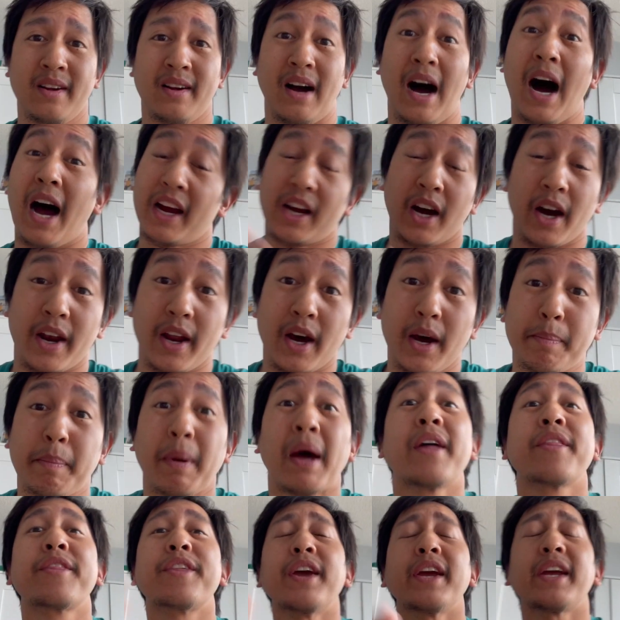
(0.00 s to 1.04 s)
I got
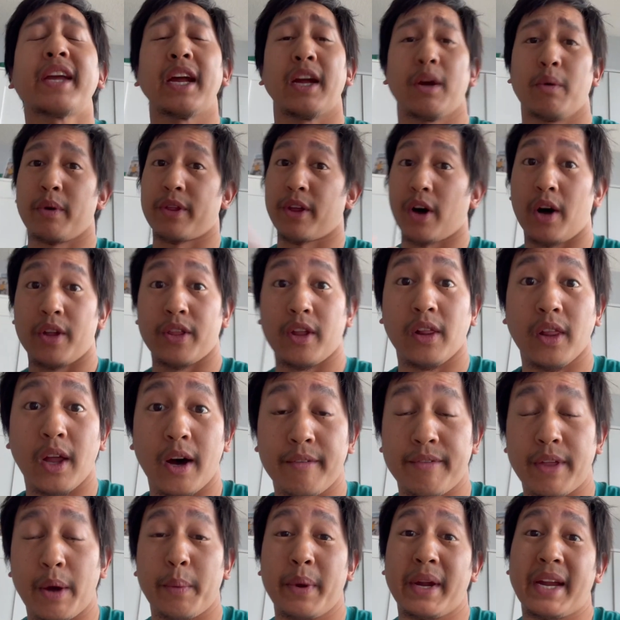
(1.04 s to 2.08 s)
up thinking with all the love that we